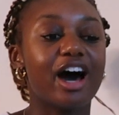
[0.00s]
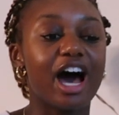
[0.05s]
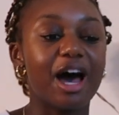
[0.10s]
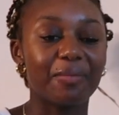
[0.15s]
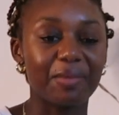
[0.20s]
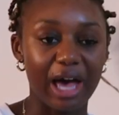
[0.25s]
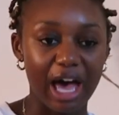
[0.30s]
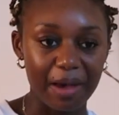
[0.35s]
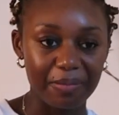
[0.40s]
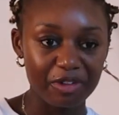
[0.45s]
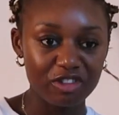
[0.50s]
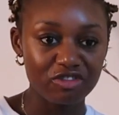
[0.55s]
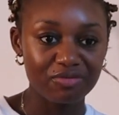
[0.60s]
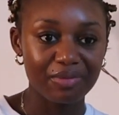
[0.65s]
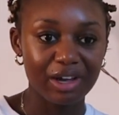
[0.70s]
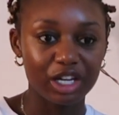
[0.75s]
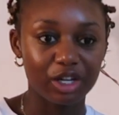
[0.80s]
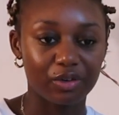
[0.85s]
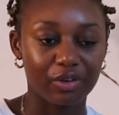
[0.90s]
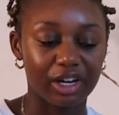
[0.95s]
I'm happy with
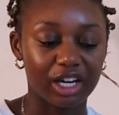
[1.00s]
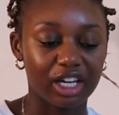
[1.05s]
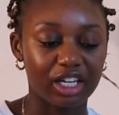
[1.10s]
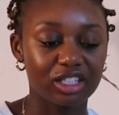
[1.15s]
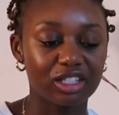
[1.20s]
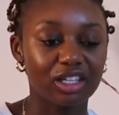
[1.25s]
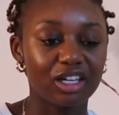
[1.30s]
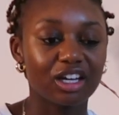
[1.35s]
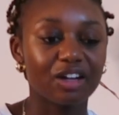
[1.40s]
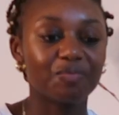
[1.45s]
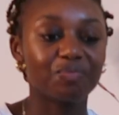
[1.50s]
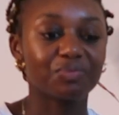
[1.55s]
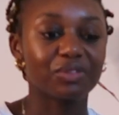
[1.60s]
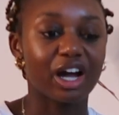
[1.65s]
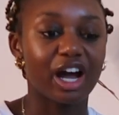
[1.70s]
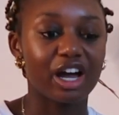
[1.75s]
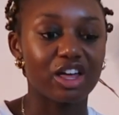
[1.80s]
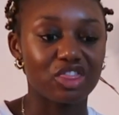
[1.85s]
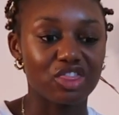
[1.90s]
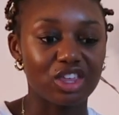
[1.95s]
my grade.
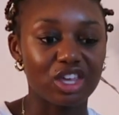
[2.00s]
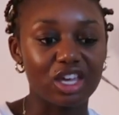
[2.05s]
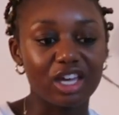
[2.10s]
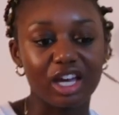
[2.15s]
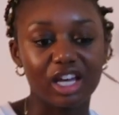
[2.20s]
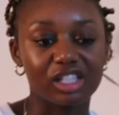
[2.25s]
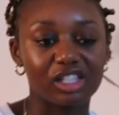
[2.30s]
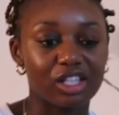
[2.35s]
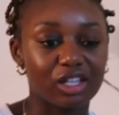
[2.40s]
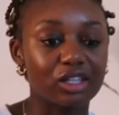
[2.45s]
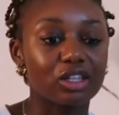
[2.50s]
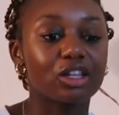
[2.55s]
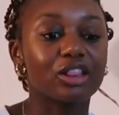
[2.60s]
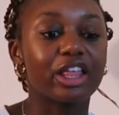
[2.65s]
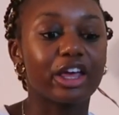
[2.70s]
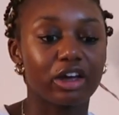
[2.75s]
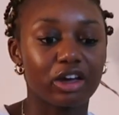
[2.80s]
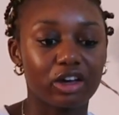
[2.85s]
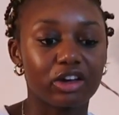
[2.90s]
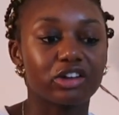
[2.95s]
I think I did
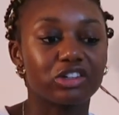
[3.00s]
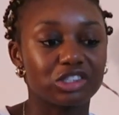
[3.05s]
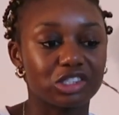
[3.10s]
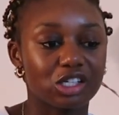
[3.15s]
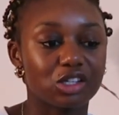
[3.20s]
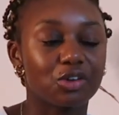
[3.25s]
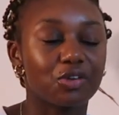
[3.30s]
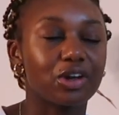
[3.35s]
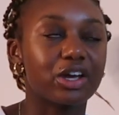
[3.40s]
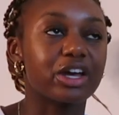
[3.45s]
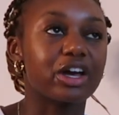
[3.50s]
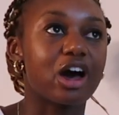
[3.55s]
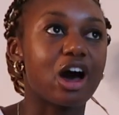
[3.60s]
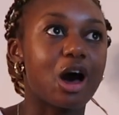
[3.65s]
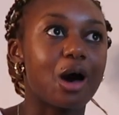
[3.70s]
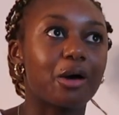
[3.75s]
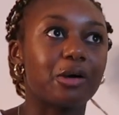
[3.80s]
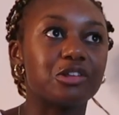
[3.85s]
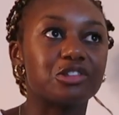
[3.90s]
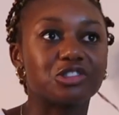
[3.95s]
like considering
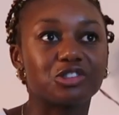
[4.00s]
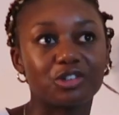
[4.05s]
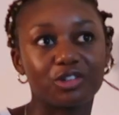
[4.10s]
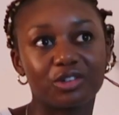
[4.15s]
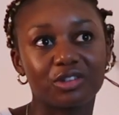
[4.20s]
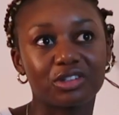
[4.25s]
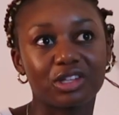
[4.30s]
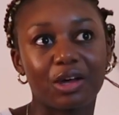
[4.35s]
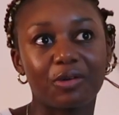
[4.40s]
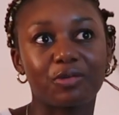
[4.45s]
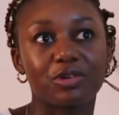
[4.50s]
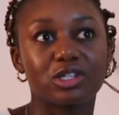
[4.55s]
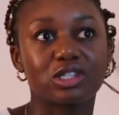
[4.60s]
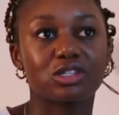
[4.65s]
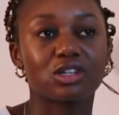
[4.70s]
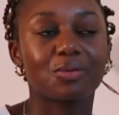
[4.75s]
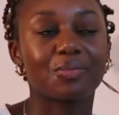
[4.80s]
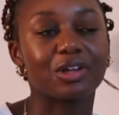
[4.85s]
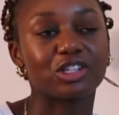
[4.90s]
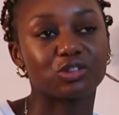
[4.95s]
how uncertain I
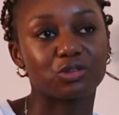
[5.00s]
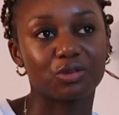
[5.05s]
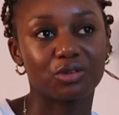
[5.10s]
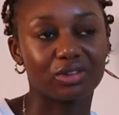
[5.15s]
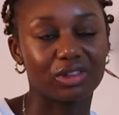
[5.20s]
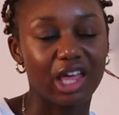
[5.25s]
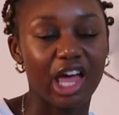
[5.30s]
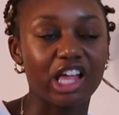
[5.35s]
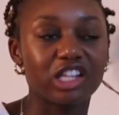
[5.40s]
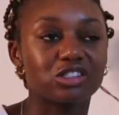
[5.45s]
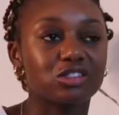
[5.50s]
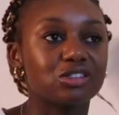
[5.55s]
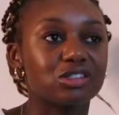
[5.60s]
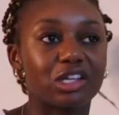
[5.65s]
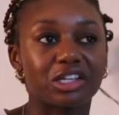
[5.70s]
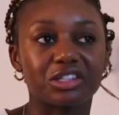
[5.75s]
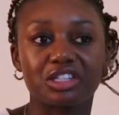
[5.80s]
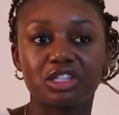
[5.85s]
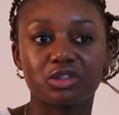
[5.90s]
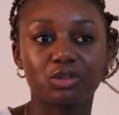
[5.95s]
was about certain and to
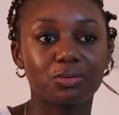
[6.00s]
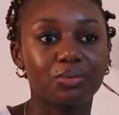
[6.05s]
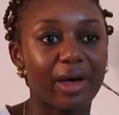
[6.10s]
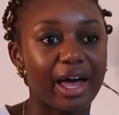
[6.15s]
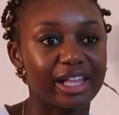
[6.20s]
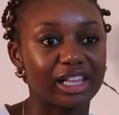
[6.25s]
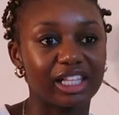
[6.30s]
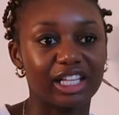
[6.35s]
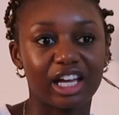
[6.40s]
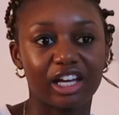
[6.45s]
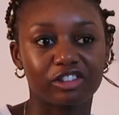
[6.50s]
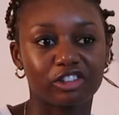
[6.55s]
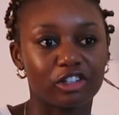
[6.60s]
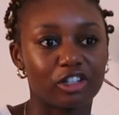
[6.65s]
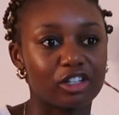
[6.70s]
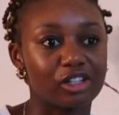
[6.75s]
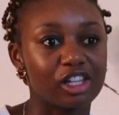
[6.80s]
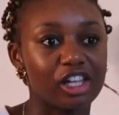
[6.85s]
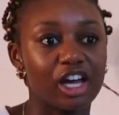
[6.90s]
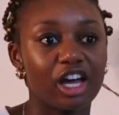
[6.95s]
affect not do badly at
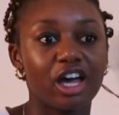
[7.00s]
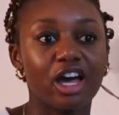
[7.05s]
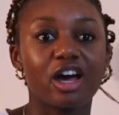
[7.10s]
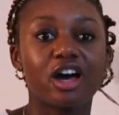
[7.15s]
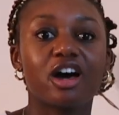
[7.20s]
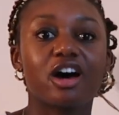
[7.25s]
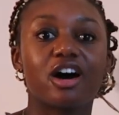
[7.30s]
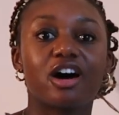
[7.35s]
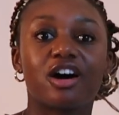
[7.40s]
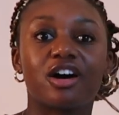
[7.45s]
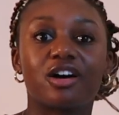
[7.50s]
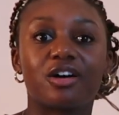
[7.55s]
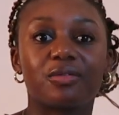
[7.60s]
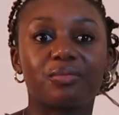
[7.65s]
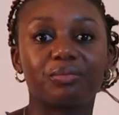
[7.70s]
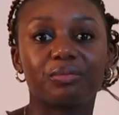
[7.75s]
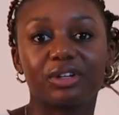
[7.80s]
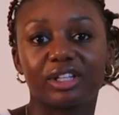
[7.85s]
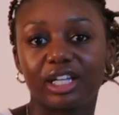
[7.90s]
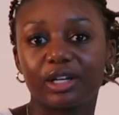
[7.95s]
all
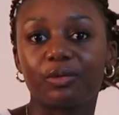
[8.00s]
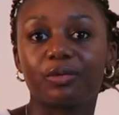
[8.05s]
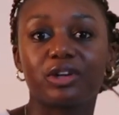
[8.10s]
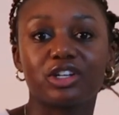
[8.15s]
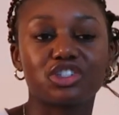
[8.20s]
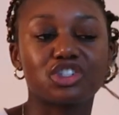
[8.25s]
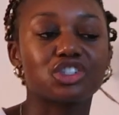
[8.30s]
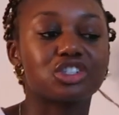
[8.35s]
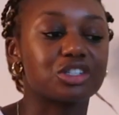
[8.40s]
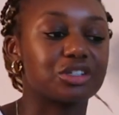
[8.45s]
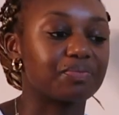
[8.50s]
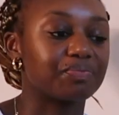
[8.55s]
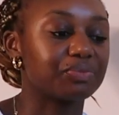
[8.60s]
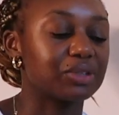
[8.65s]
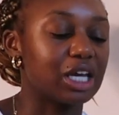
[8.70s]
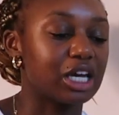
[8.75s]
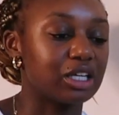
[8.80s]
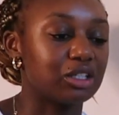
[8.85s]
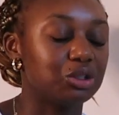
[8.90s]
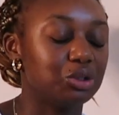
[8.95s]
um, but I wish
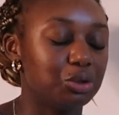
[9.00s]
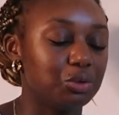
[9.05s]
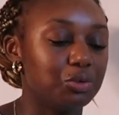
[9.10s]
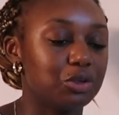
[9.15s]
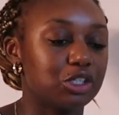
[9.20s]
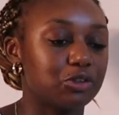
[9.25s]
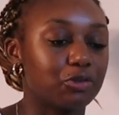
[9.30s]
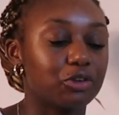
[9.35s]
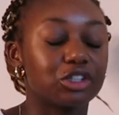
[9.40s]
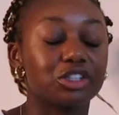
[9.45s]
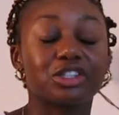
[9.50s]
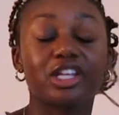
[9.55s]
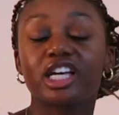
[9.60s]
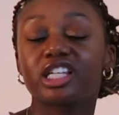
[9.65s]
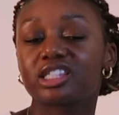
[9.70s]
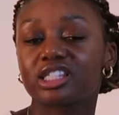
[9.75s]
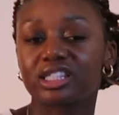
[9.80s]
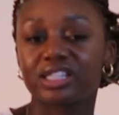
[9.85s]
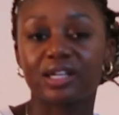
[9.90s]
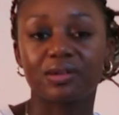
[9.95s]
I do wish for the
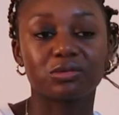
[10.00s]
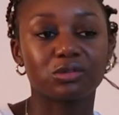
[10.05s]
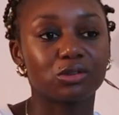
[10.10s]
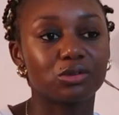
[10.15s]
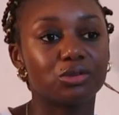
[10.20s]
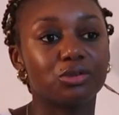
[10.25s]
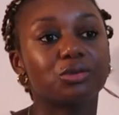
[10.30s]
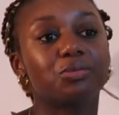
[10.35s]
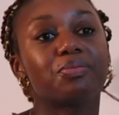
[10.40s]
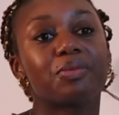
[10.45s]
next exam to do